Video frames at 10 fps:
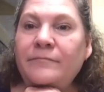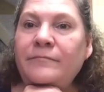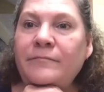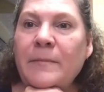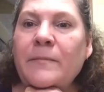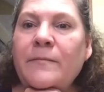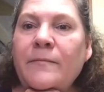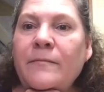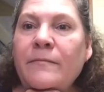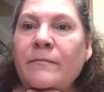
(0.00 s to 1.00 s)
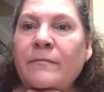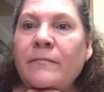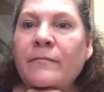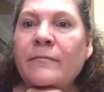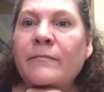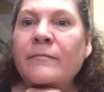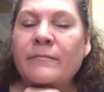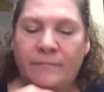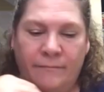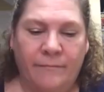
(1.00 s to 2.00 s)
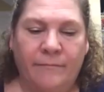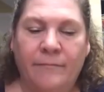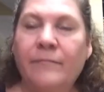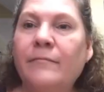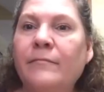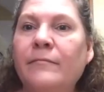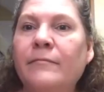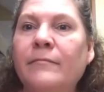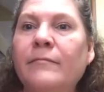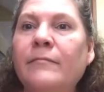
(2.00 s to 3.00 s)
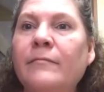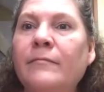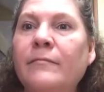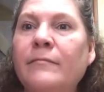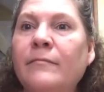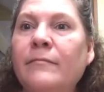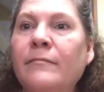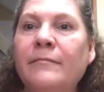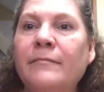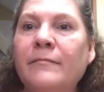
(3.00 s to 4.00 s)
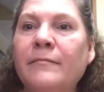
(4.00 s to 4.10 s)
(silent)